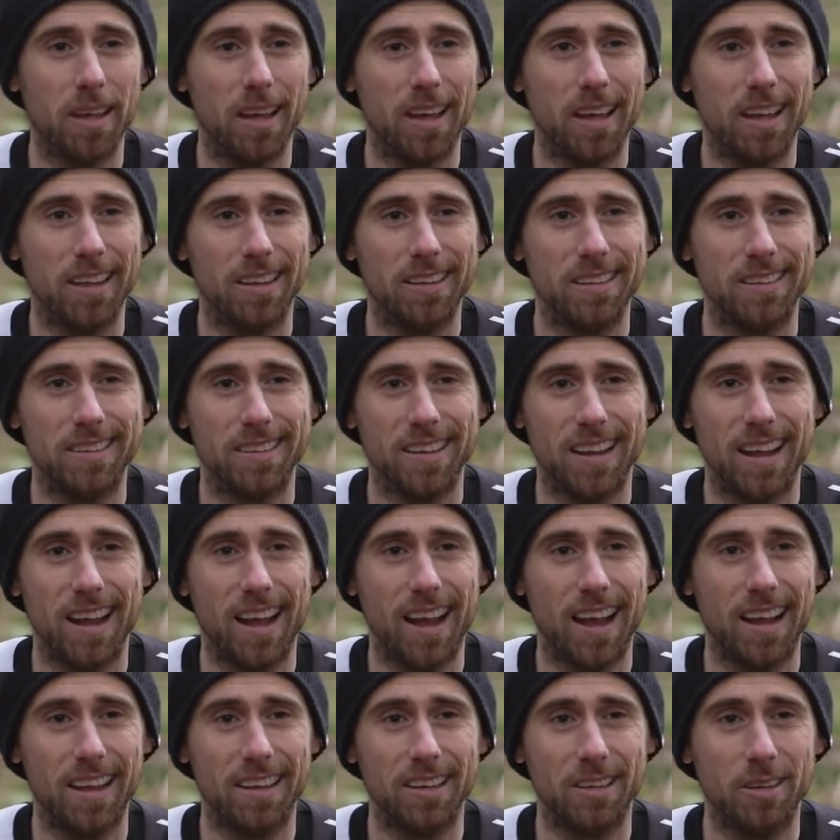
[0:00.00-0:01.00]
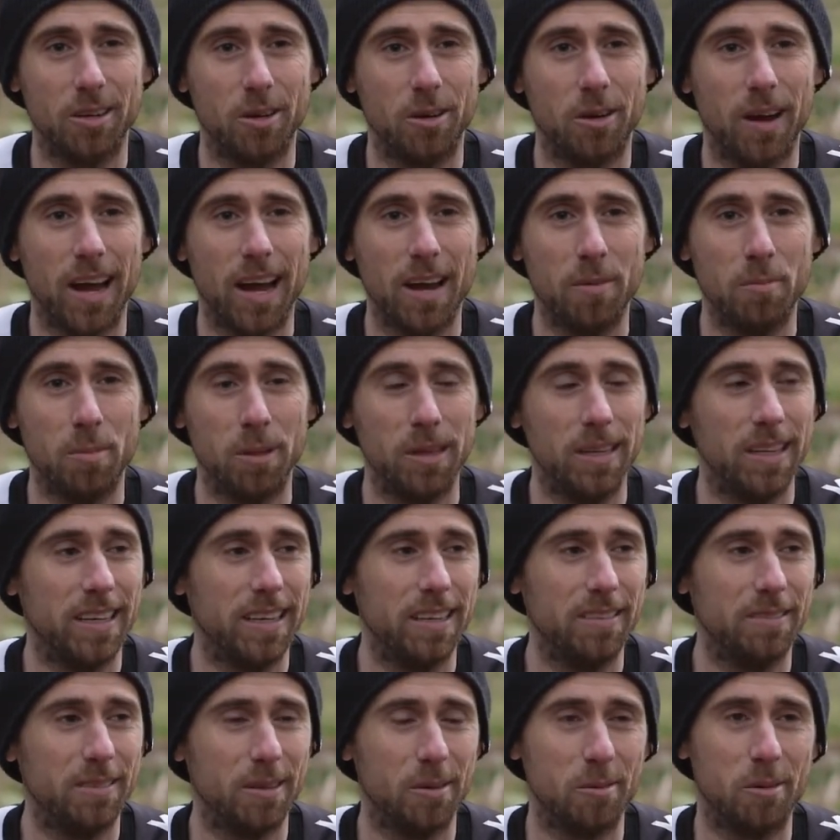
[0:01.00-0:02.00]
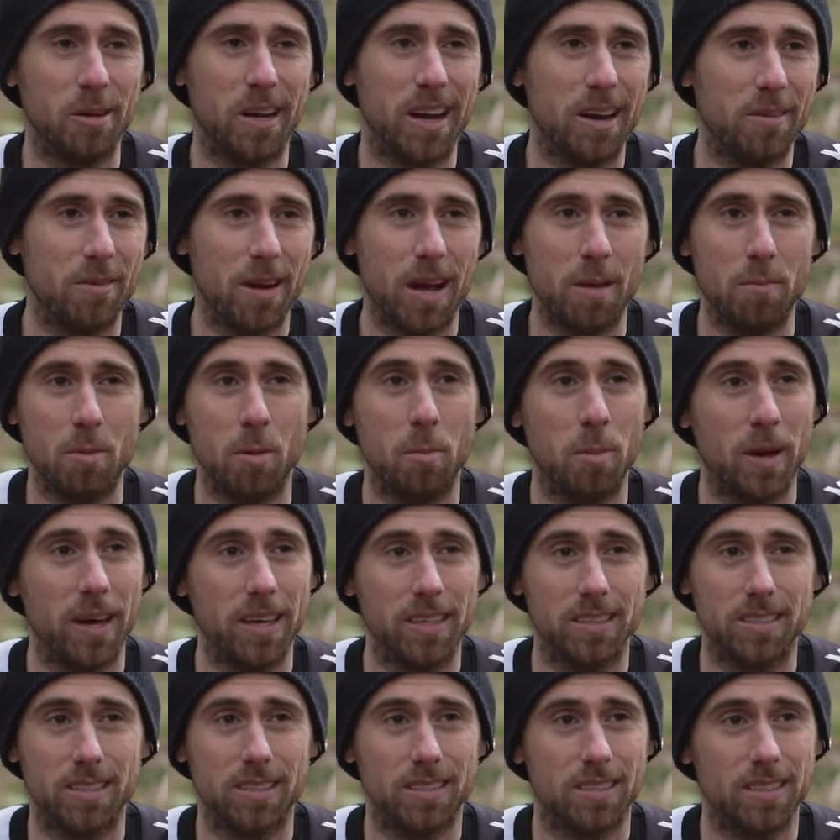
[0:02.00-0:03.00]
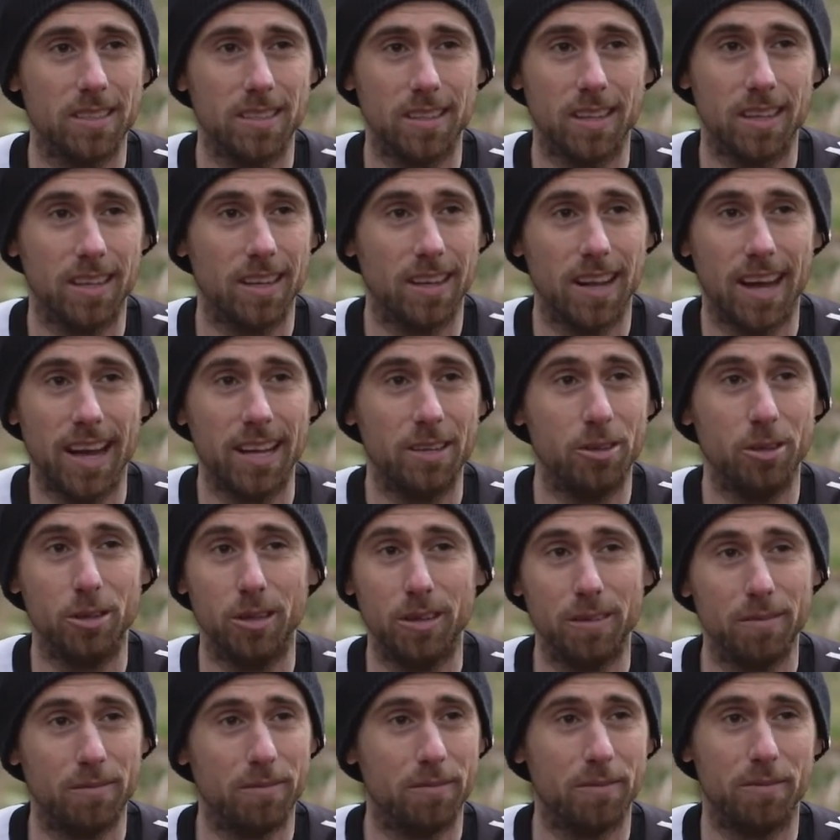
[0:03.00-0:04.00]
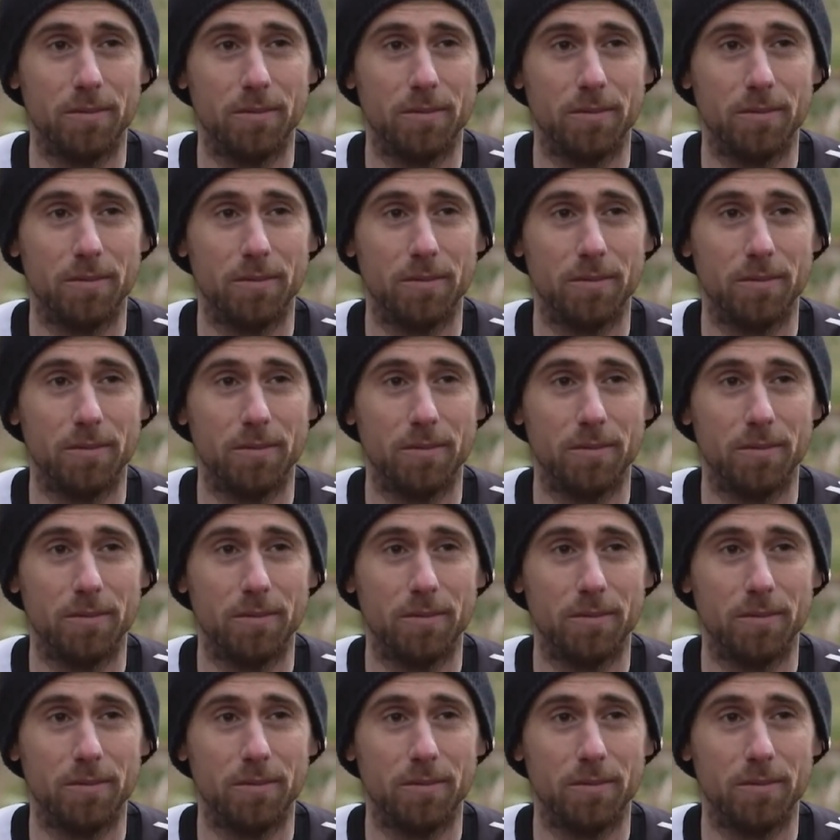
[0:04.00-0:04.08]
And you know, I believe that when I ride my bikes, that I do it